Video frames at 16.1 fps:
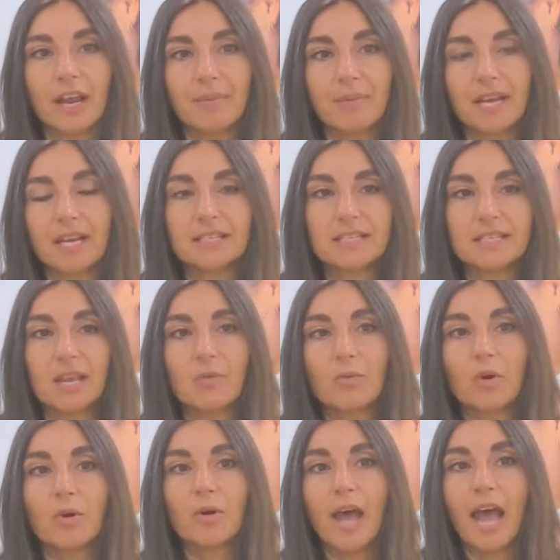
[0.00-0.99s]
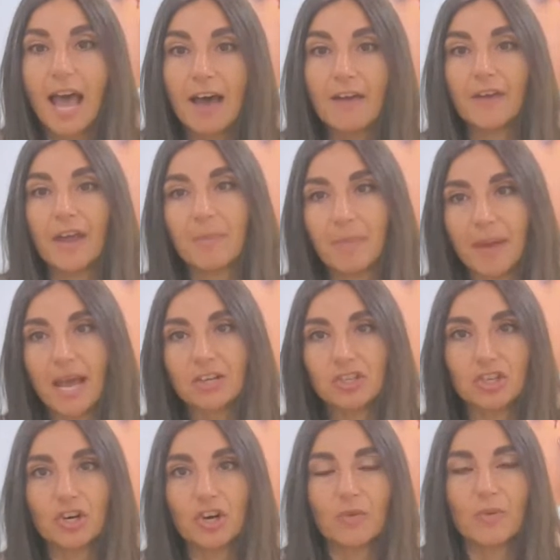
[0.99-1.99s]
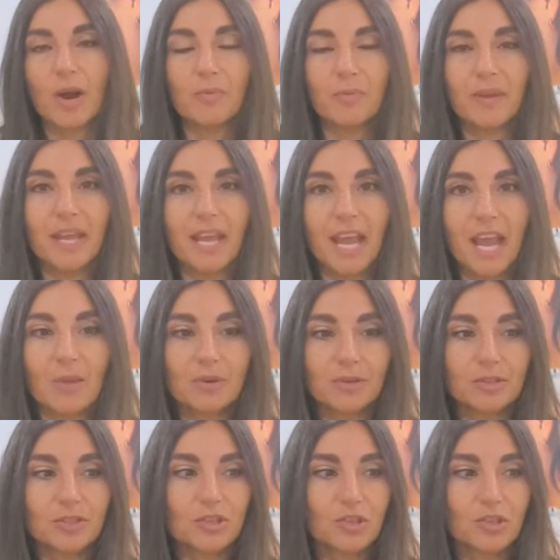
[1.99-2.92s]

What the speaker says: because they will have a passion around being able